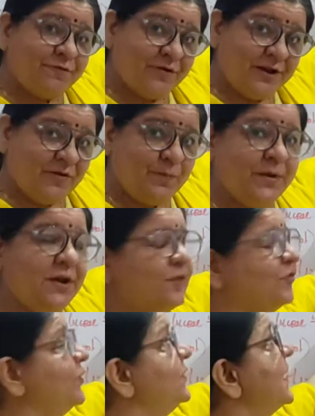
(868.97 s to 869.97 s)

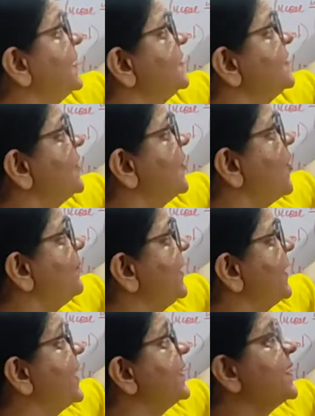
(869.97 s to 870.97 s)
respiration, that is
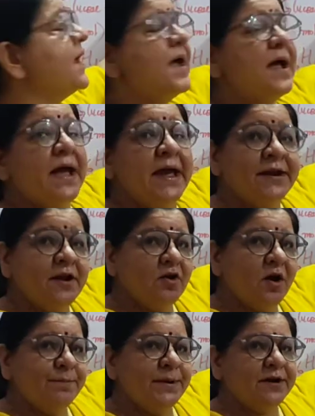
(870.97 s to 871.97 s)
aerobic and
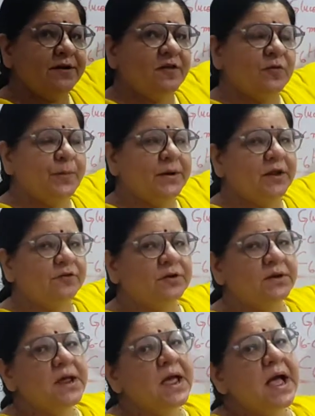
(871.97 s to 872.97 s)
anaerobic
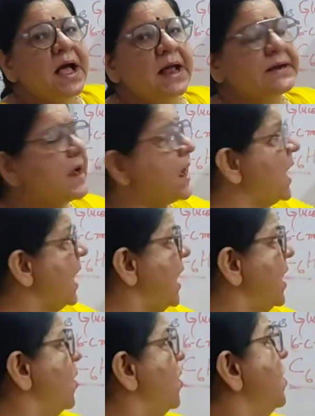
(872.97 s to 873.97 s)
respiration, and
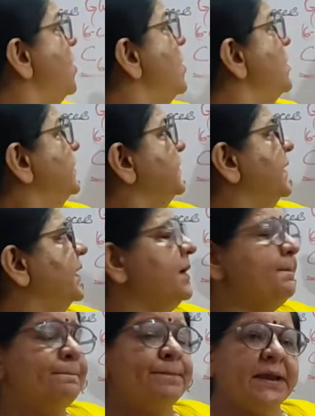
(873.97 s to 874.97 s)
how
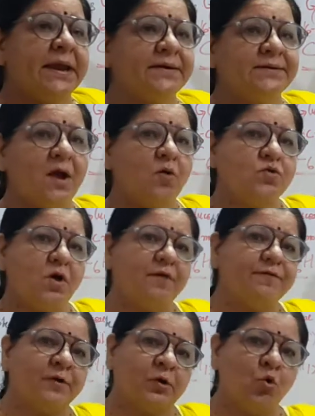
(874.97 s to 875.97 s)
the breakdown
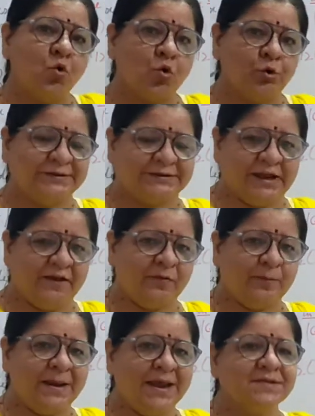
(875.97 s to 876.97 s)
of glucose
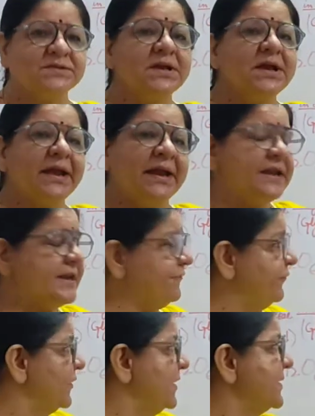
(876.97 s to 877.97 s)
takes place in
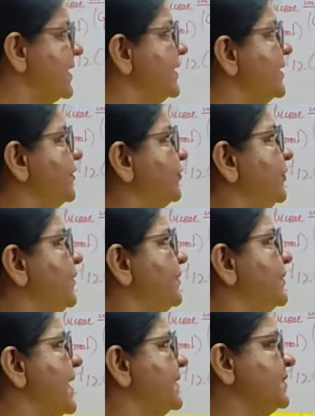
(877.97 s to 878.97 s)
different
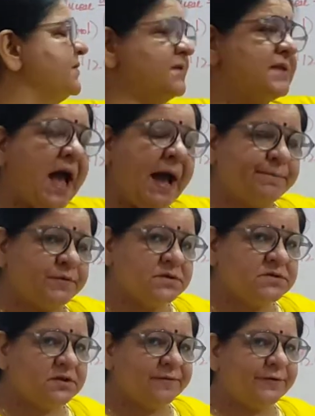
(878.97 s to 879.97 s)
conditions, that is in the
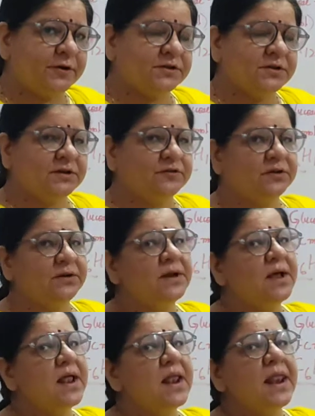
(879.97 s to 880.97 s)
absence of oxygen,
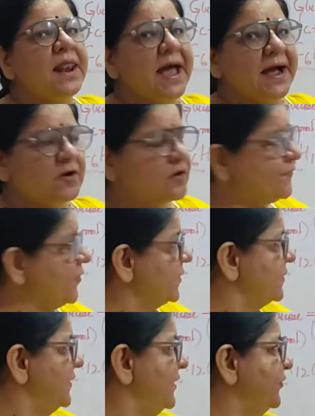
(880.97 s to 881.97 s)
lack of
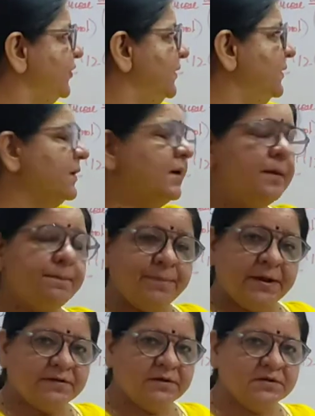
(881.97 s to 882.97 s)
oxygen,
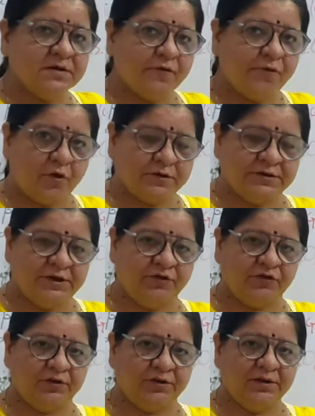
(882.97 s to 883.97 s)
presence of
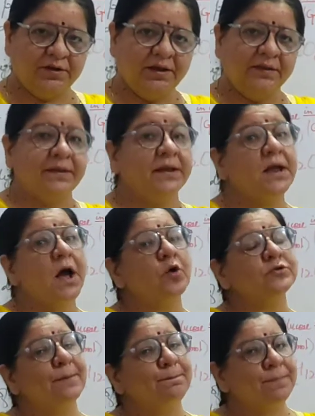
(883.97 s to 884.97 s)
oxygen. Then
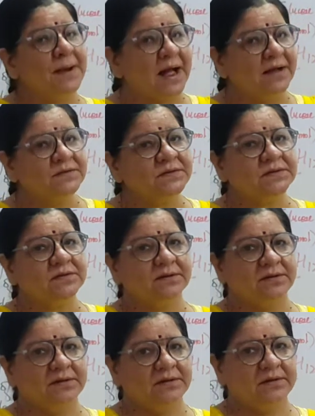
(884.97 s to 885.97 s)
how the plants,
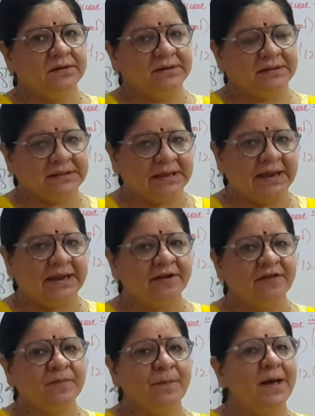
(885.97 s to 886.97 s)
they
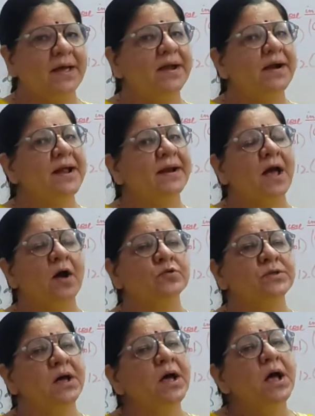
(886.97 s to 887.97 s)
respire, and how
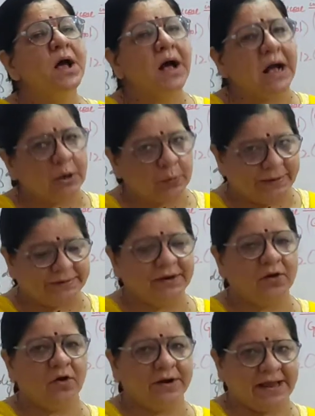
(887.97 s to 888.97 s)
the
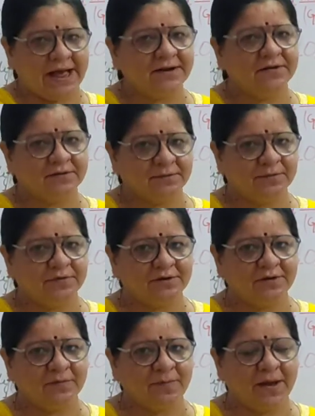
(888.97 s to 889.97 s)
aquatic organisms
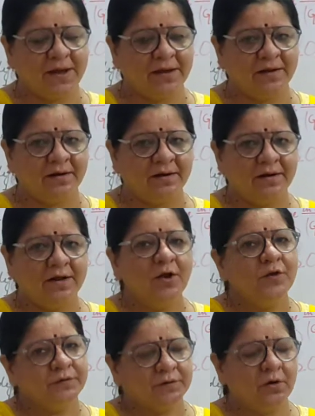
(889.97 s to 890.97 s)
respire.
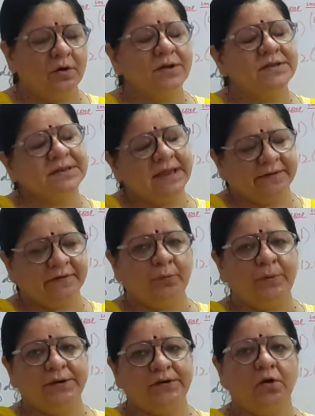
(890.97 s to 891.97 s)
So next
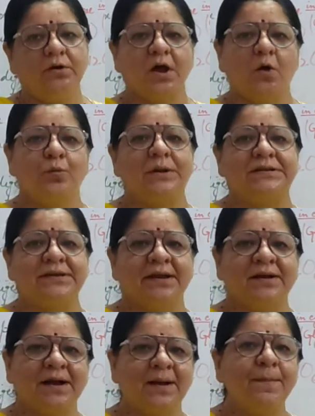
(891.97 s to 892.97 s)
video, now we'll
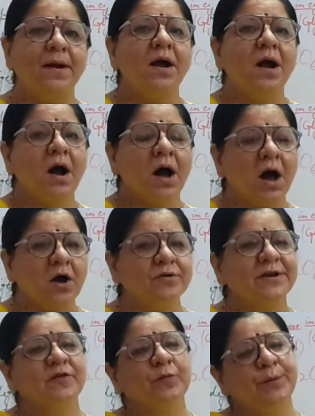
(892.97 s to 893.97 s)
take up how
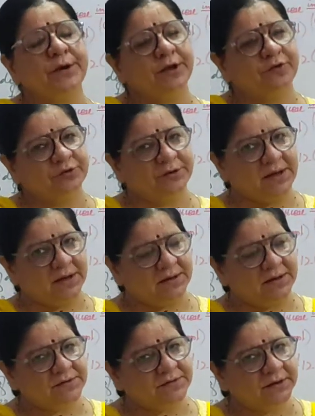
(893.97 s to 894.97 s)
respiration
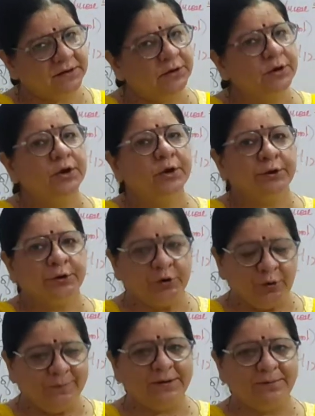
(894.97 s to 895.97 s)
occurs in
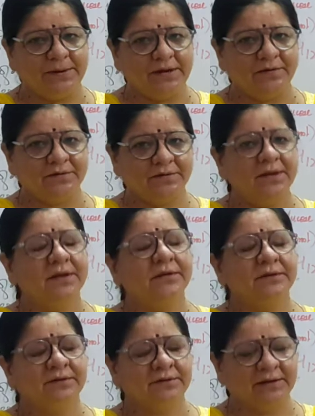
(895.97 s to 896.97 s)
human beings.
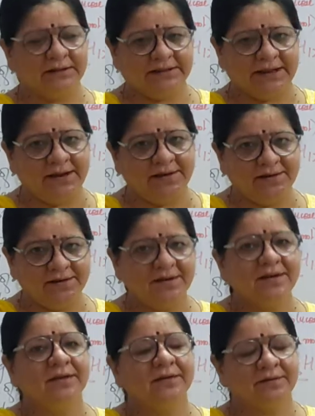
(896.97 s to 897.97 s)
Till then,
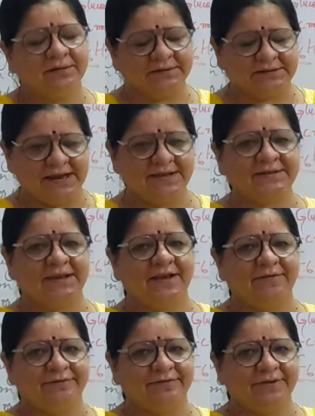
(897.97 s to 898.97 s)
Stay
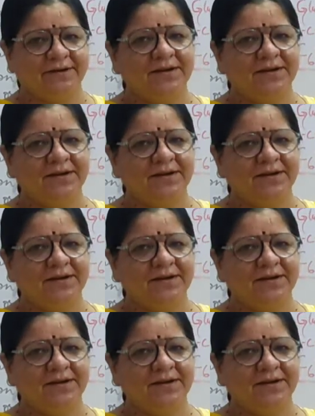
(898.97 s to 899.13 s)
safe.